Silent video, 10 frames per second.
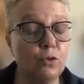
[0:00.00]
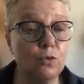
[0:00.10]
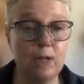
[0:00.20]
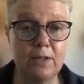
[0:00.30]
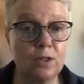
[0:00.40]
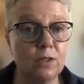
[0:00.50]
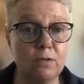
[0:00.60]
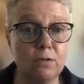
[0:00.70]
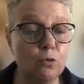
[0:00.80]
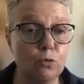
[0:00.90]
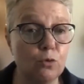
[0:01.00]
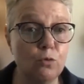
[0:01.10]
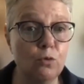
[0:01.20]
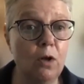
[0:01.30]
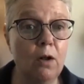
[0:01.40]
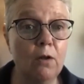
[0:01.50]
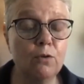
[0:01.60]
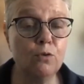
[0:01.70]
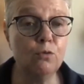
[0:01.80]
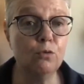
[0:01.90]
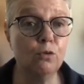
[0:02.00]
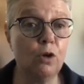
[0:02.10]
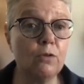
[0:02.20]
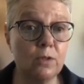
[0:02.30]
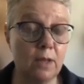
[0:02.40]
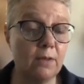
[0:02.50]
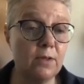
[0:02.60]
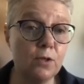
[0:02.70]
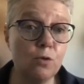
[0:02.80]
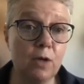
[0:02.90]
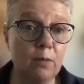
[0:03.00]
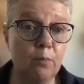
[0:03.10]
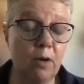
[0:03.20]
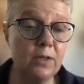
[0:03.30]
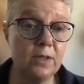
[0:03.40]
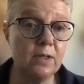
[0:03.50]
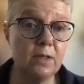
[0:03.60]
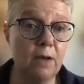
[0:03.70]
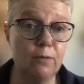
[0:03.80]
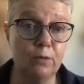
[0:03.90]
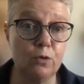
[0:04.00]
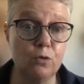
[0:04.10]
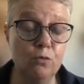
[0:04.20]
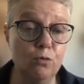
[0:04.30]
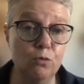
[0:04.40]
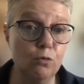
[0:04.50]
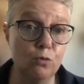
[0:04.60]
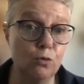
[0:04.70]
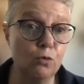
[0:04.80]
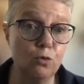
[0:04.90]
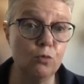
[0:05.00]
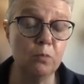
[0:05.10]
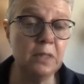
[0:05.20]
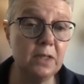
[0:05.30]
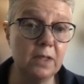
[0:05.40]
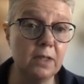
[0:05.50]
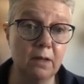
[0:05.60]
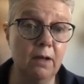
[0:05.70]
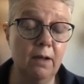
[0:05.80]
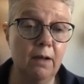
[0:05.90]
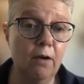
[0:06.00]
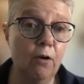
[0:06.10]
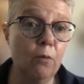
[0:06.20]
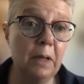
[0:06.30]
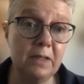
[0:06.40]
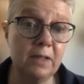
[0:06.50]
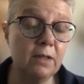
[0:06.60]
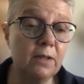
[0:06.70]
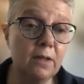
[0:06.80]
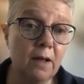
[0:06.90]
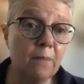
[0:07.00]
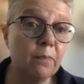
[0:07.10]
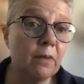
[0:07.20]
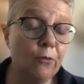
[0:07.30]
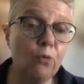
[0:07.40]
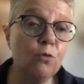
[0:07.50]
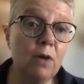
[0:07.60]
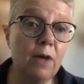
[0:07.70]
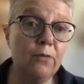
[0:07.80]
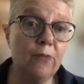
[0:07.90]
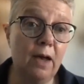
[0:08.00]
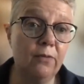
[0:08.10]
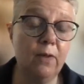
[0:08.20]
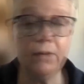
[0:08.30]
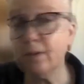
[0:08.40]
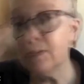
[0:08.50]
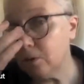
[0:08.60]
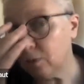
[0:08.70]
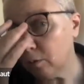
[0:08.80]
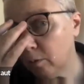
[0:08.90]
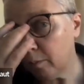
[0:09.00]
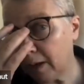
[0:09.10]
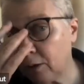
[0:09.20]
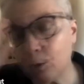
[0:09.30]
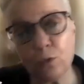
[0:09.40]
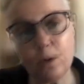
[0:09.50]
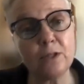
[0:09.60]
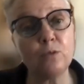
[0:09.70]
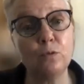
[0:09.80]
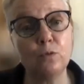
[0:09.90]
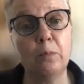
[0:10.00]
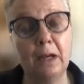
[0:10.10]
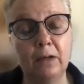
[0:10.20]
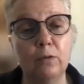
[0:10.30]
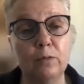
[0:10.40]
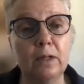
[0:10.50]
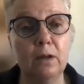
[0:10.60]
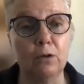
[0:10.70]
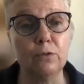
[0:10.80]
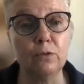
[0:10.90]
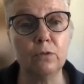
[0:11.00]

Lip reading: that's, the cut started to get priced in after the June meeting, basically. So you had that by contrast with the Bank of England,